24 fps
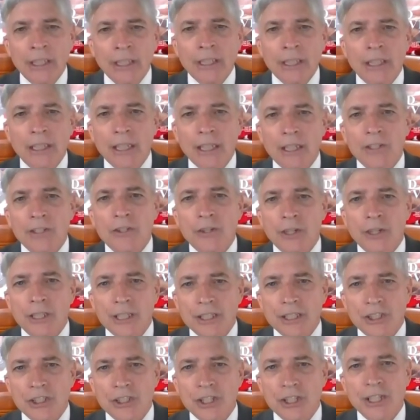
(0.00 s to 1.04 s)
uh, you're going
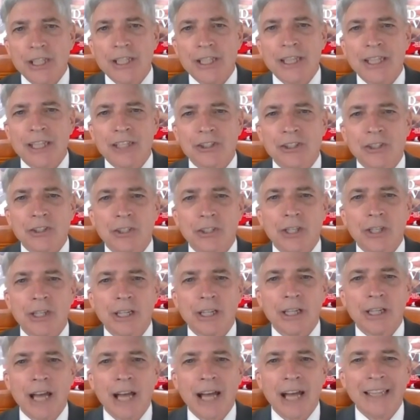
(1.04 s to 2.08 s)
to see this
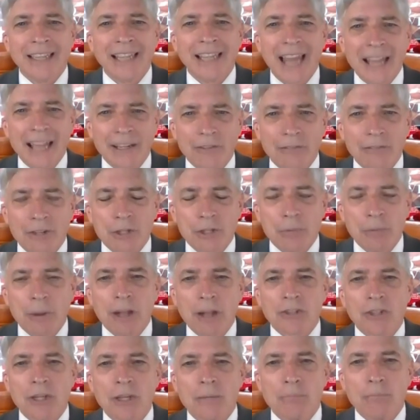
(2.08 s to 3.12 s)
uh, lack of
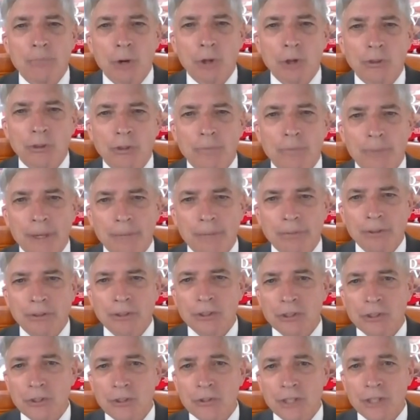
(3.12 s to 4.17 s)
response embolden people
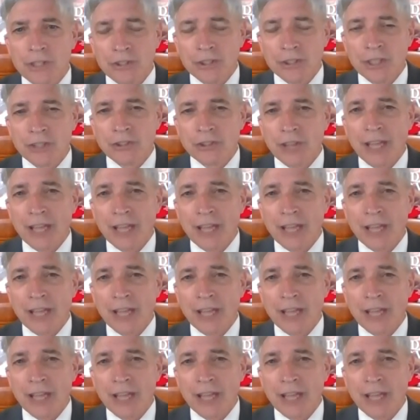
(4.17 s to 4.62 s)
to do these things.